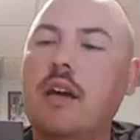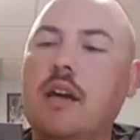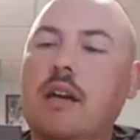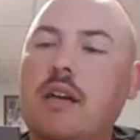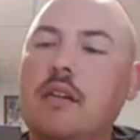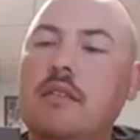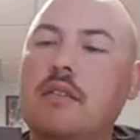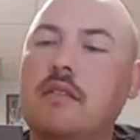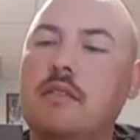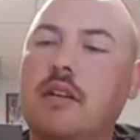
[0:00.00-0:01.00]

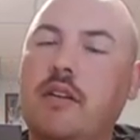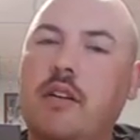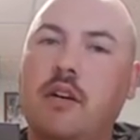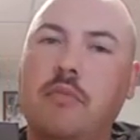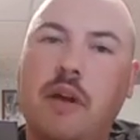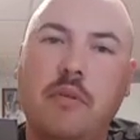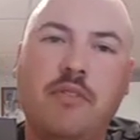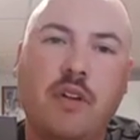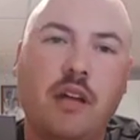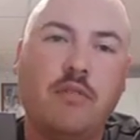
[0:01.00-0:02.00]
Maybe
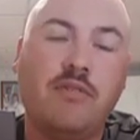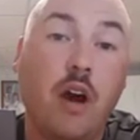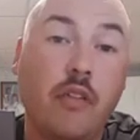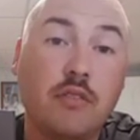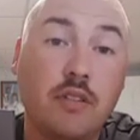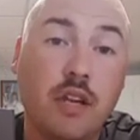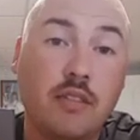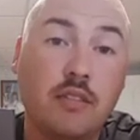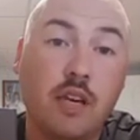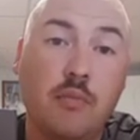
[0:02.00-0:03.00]
if I know Father's Day
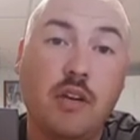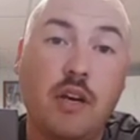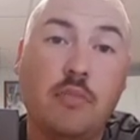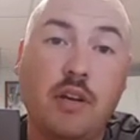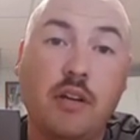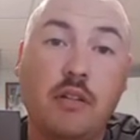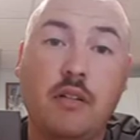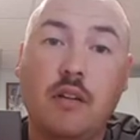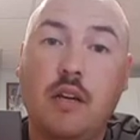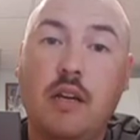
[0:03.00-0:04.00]
is coming up
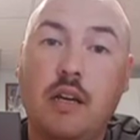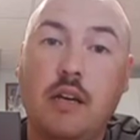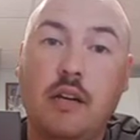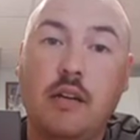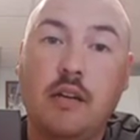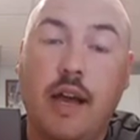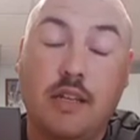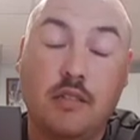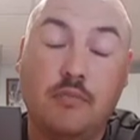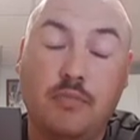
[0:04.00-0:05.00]
here,
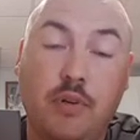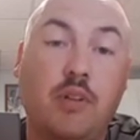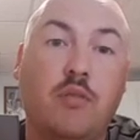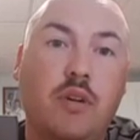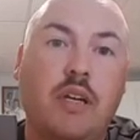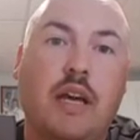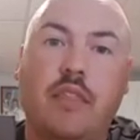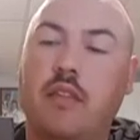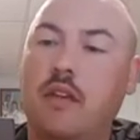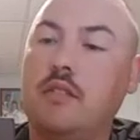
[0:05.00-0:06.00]
actually pretty quick, I
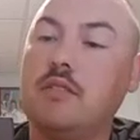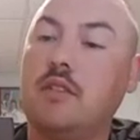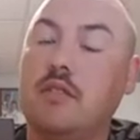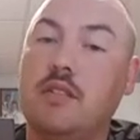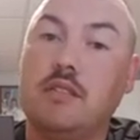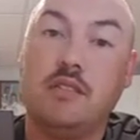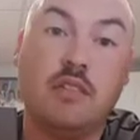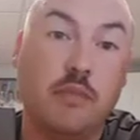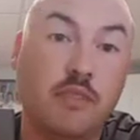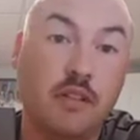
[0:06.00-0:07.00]
think. So this is
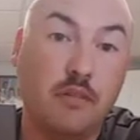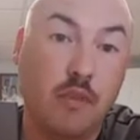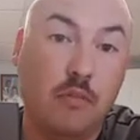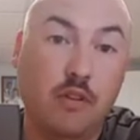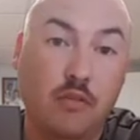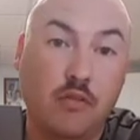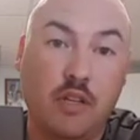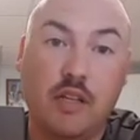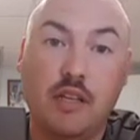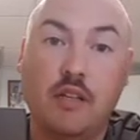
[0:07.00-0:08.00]
something that maybe you want
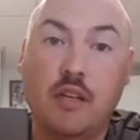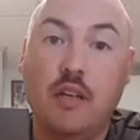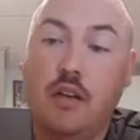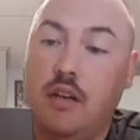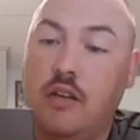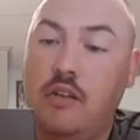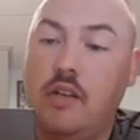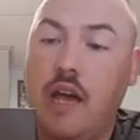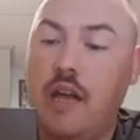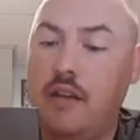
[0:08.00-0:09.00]
to get your
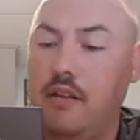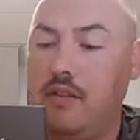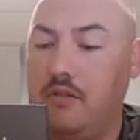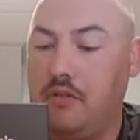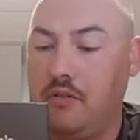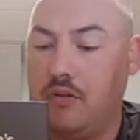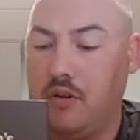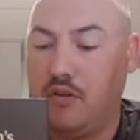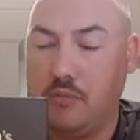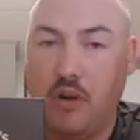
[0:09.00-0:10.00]
daddy
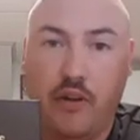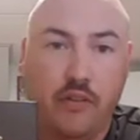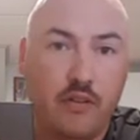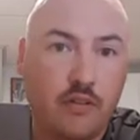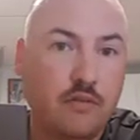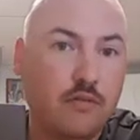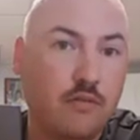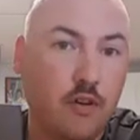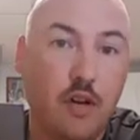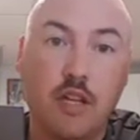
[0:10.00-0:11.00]
or brother
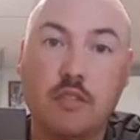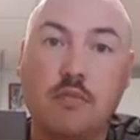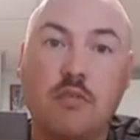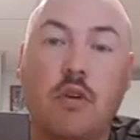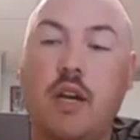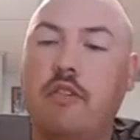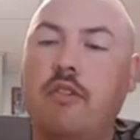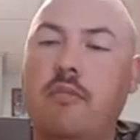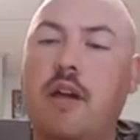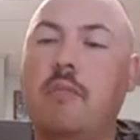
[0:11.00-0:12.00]
or husband, whatever
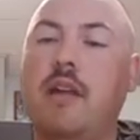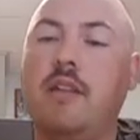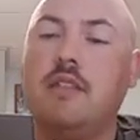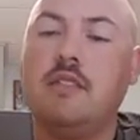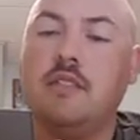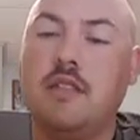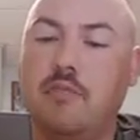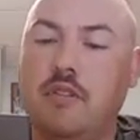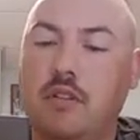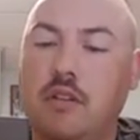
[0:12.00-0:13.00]
it may be. This is
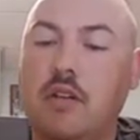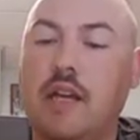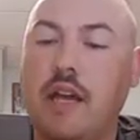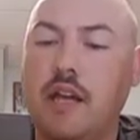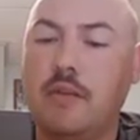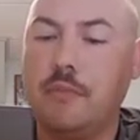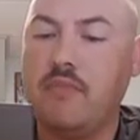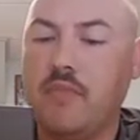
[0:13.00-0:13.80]
something to look at.